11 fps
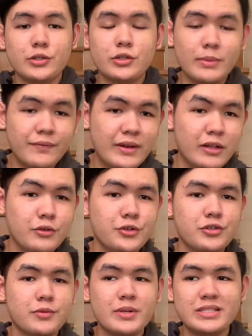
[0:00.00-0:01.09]
to my fellow
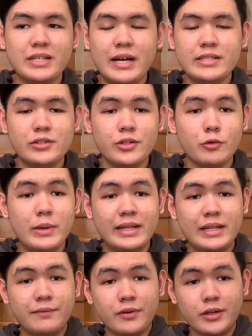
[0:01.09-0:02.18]
YouTubers guys that are
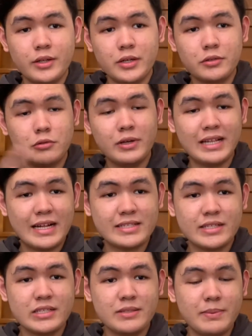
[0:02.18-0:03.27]
waiting for their Google
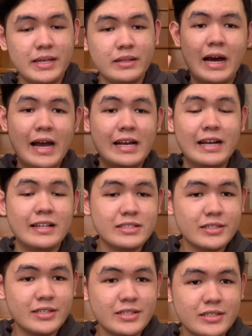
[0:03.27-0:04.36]
AdSense pin, I highly
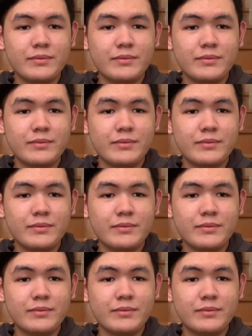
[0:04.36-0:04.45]
suggest